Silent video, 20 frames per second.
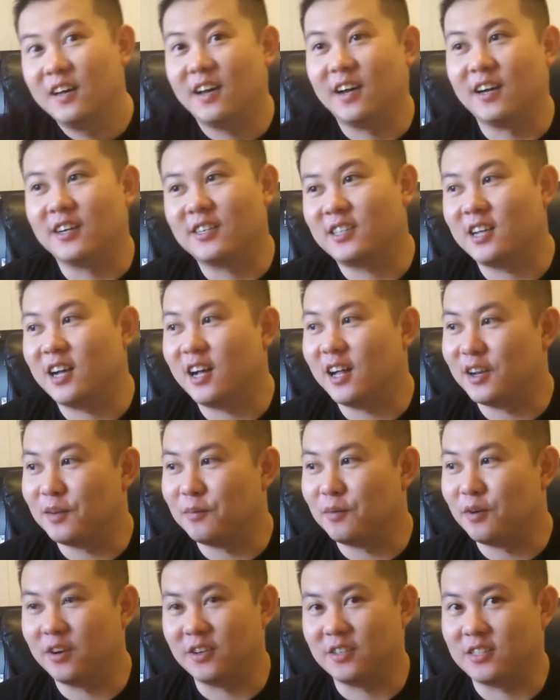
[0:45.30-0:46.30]
hairstyle
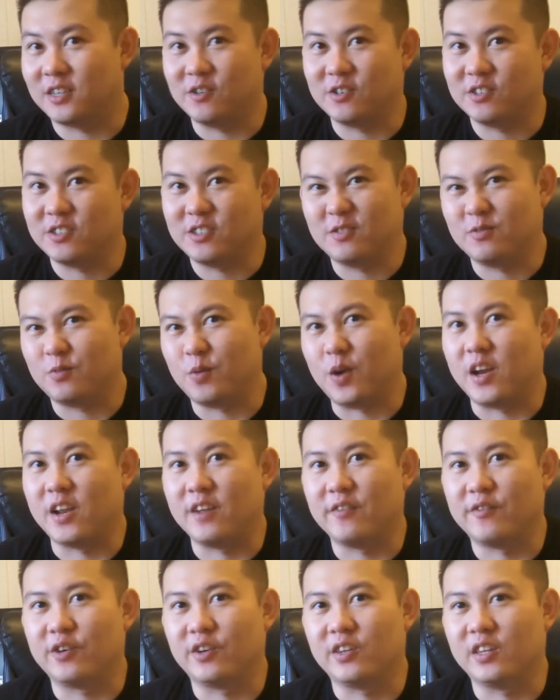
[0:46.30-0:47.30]
anymore because I was just
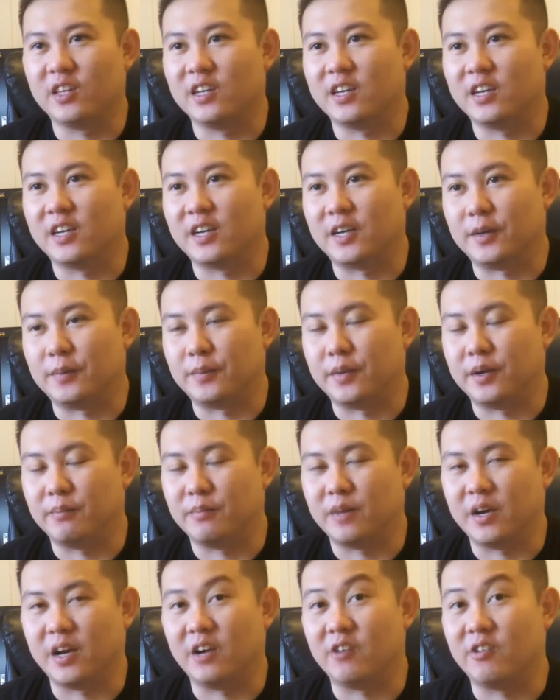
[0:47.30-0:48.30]
waiting for the
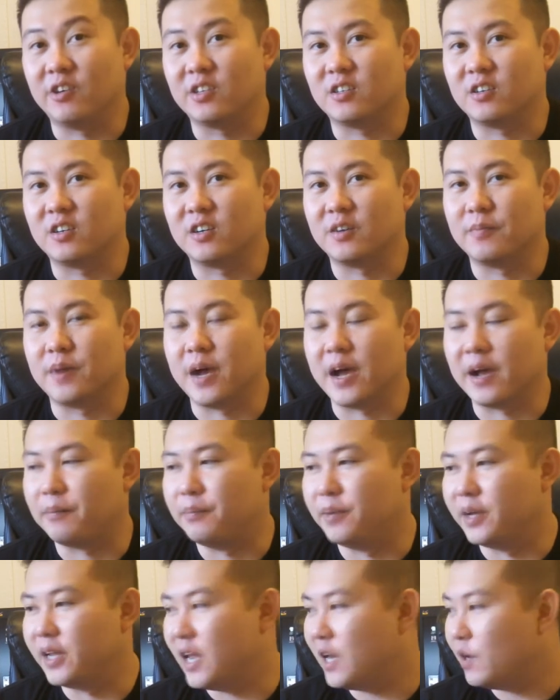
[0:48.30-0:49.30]
my hairdresser to come back.
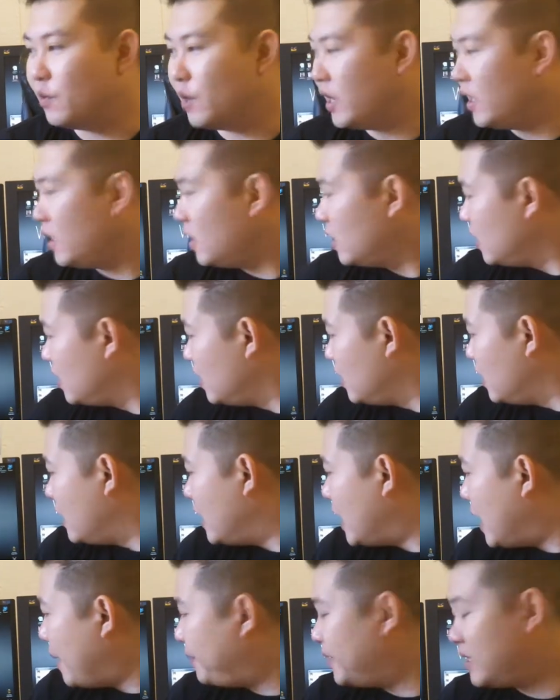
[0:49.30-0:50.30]
But anyway,
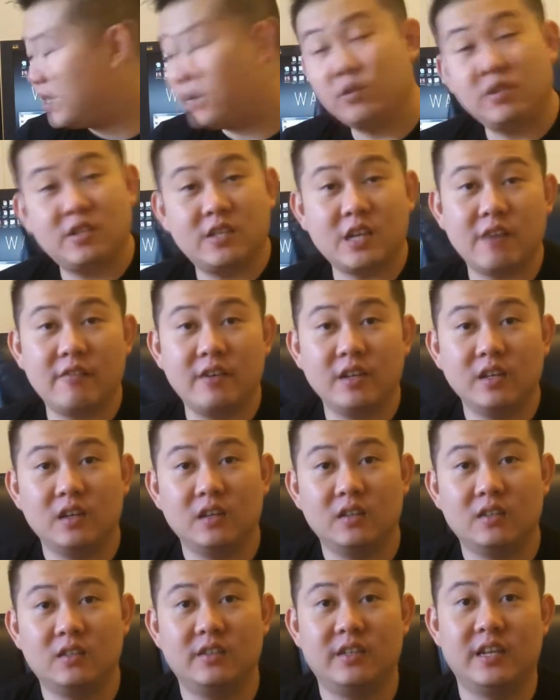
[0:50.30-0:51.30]
episode 7
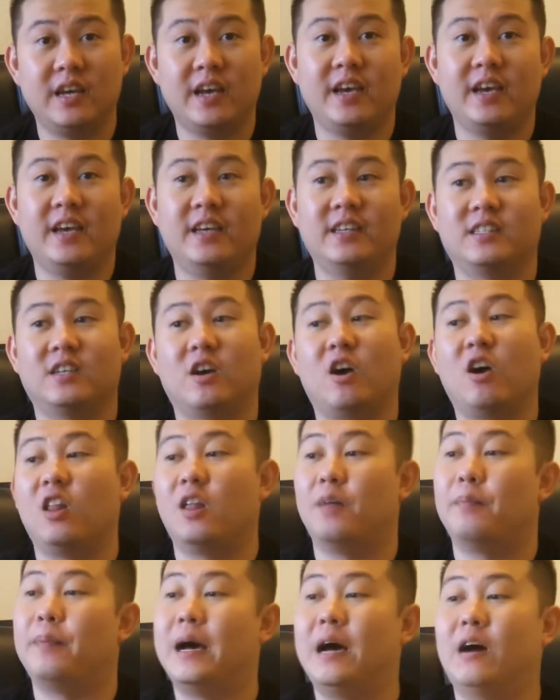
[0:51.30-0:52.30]
today is
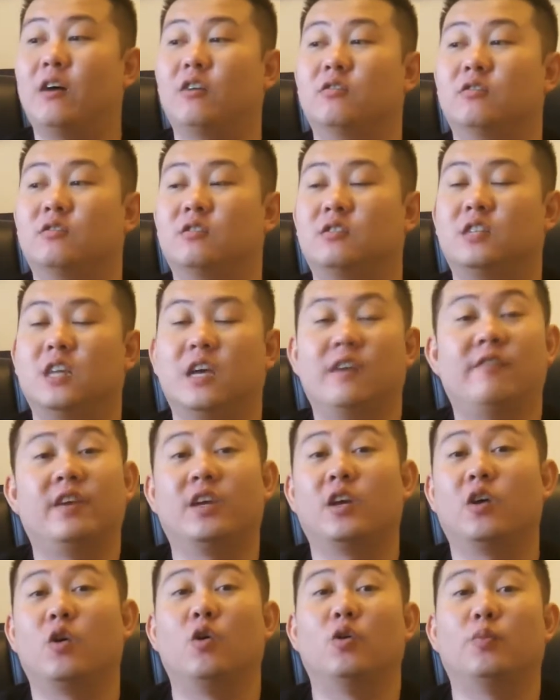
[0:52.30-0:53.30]
all about
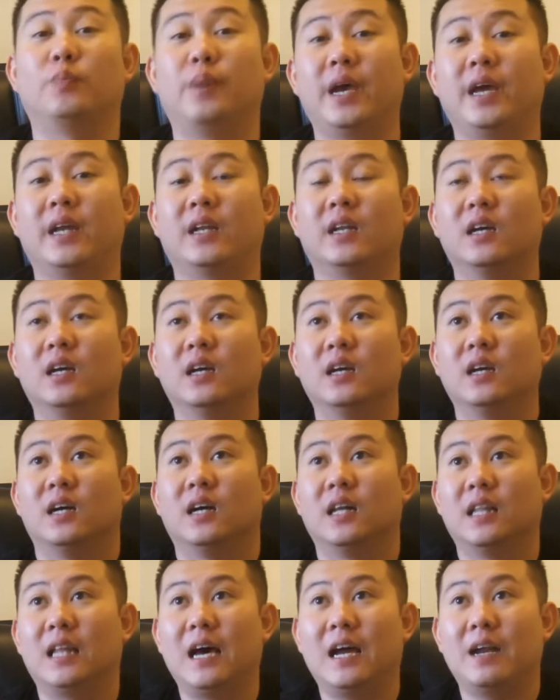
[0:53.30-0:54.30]
saving your old paint.
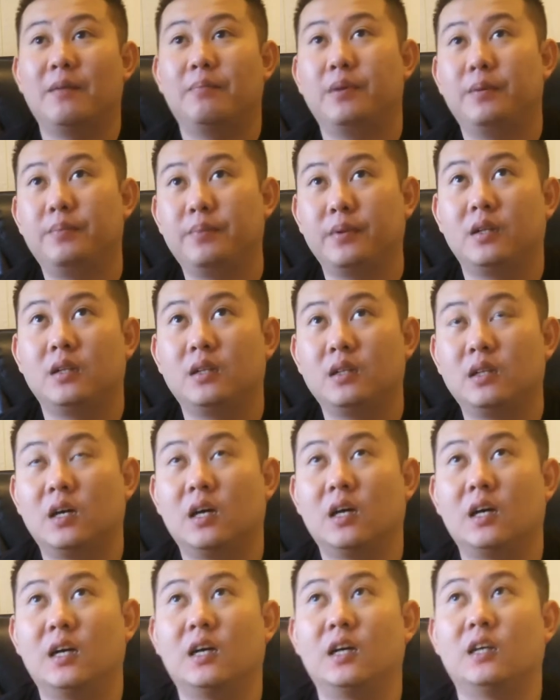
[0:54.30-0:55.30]
A lot of people
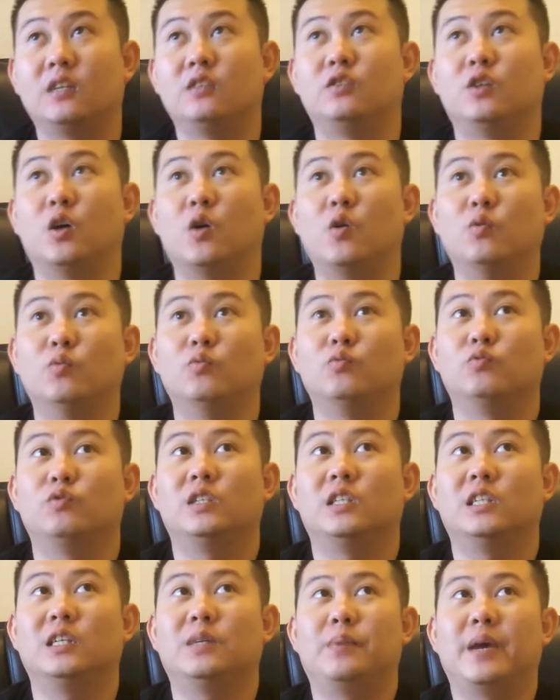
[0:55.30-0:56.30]
don't
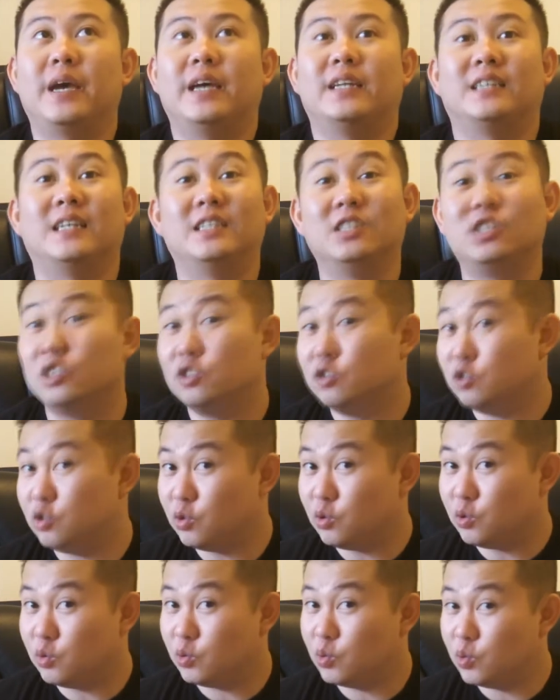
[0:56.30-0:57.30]
really pay attention
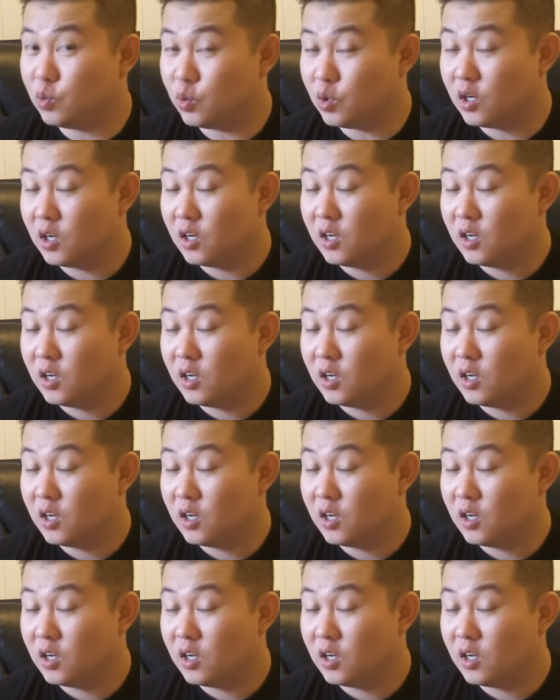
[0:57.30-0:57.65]
to